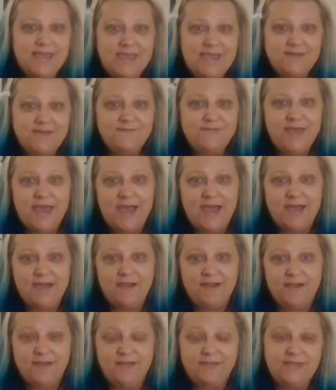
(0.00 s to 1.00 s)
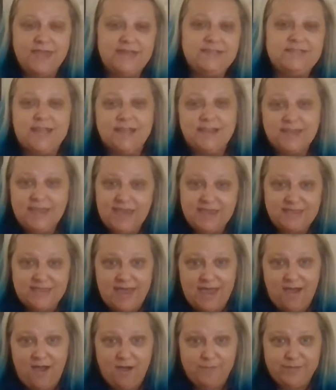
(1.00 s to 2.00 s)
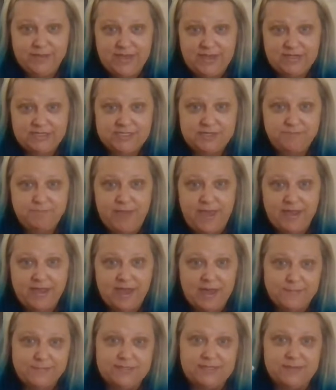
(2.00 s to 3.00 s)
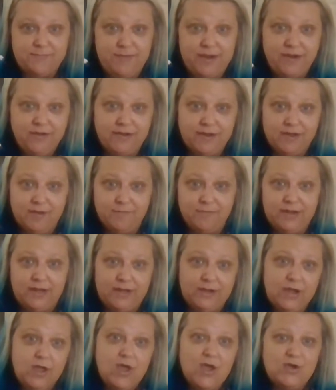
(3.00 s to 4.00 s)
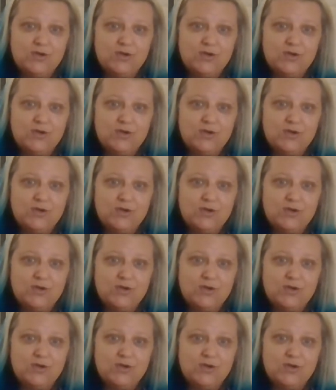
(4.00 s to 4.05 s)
they delegate that obligation back up to the parent company.